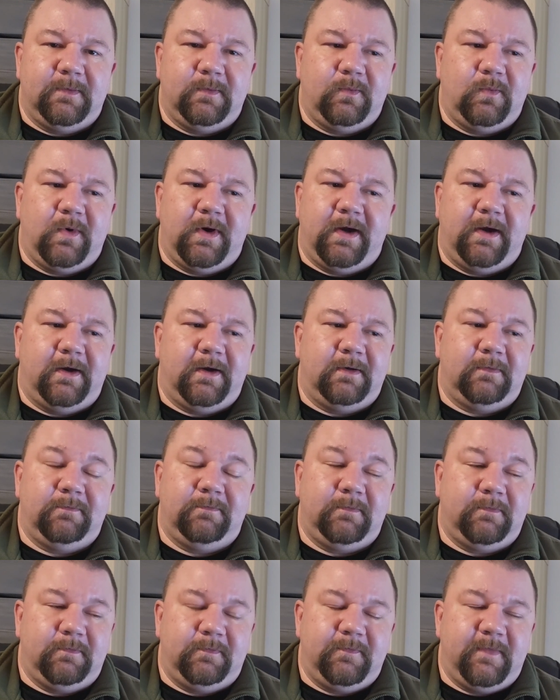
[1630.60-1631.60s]
where
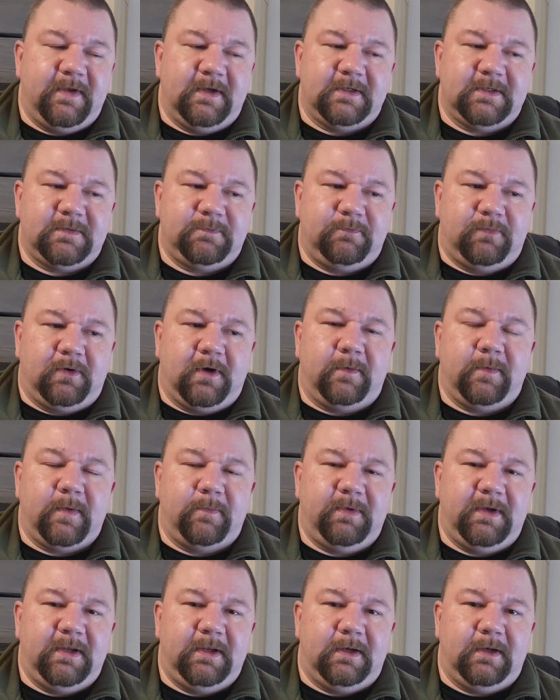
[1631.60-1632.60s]
there's
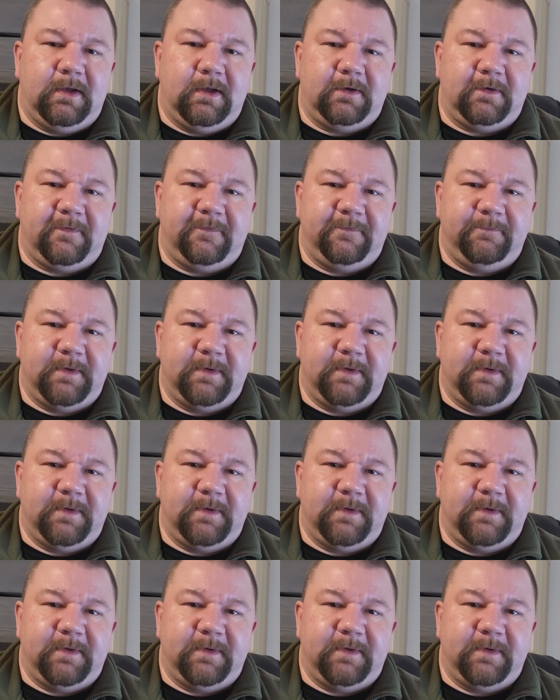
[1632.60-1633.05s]
probably a lot of